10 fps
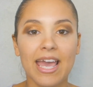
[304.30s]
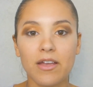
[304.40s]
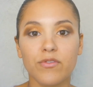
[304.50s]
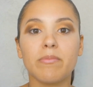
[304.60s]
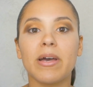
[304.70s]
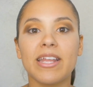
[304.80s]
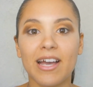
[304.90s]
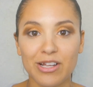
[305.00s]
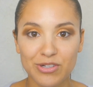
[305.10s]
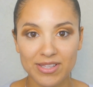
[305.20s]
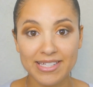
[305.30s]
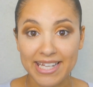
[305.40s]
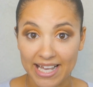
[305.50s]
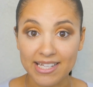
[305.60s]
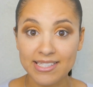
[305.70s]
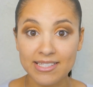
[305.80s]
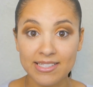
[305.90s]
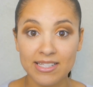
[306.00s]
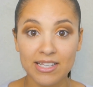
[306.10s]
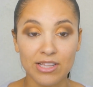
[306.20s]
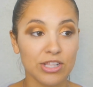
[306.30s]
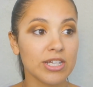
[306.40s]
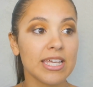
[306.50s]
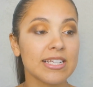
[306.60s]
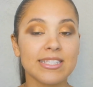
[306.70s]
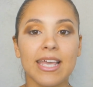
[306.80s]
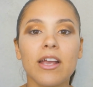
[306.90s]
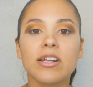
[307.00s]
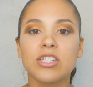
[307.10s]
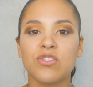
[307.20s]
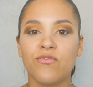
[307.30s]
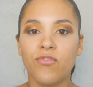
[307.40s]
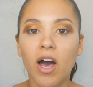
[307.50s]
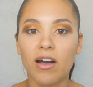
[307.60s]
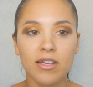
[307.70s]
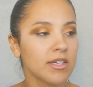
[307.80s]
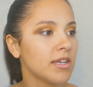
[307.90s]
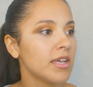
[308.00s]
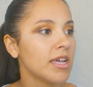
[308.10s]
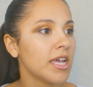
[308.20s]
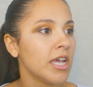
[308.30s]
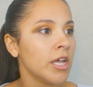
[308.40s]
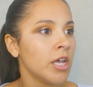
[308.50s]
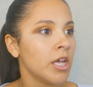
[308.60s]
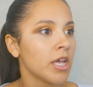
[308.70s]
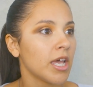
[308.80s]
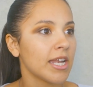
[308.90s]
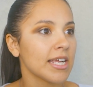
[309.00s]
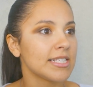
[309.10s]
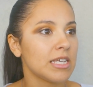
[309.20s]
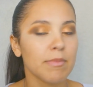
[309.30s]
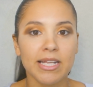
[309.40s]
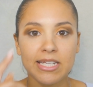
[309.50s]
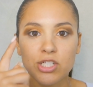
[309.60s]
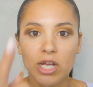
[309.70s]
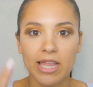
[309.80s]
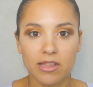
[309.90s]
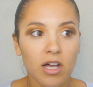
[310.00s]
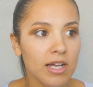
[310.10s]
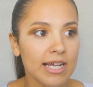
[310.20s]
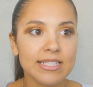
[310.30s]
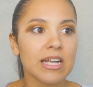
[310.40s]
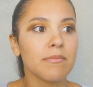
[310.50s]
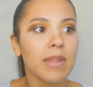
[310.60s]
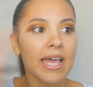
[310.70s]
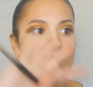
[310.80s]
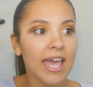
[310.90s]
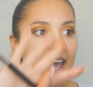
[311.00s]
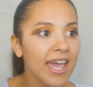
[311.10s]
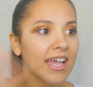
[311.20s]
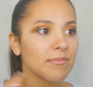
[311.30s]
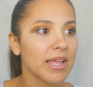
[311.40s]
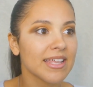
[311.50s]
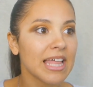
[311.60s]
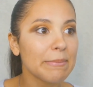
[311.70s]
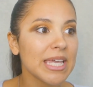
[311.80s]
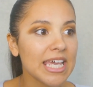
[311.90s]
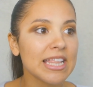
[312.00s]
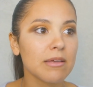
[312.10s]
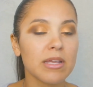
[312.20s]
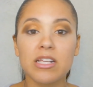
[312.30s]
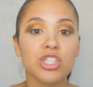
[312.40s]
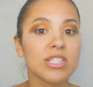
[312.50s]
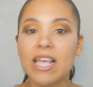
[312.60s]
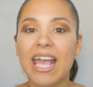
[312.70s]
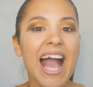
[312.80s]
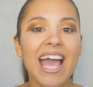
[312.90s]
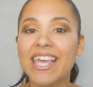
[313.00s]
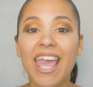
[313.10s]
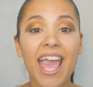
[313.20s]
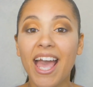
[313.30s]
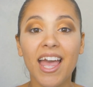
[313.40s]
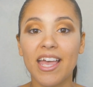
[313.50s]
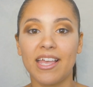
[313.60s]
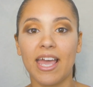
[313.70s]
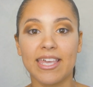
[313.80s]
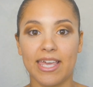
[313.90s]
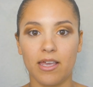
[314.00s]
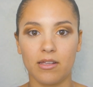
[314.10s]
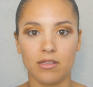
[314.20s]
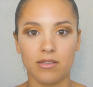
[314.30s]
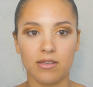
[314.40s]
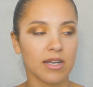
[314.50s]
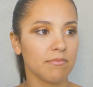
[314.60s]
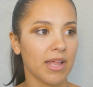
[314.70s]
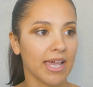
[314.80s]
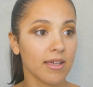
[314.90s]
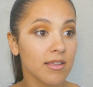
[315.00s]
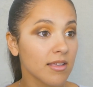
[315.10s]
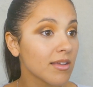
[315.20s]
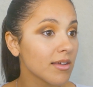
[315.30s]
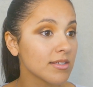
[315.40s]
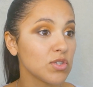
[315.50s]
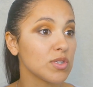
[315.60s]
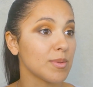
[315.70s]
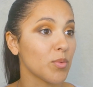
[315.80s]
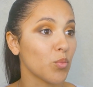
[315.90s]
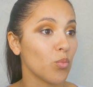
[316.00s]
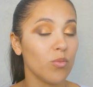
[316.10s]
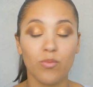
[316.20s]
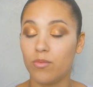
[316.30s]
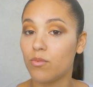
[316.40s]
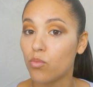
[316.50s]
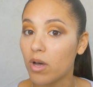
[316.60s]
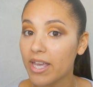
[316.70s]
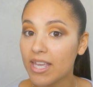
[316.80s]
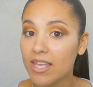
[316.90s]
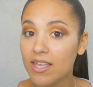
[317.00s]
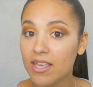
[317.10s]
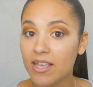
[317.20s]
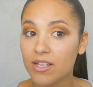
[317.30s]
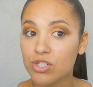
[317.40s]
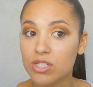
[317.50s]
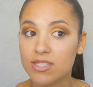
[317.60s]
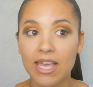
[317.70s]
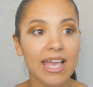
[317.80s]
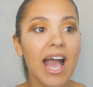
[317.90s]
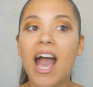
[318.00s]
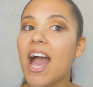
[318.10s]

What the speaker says: everybody under the desks. looking scared as fuck. And I see my teacher, I like lock eyes, and I'm like, hey, I'm like, let me in, let me in. She's like, I can't. And I'm like, excuse me, what? And she's like,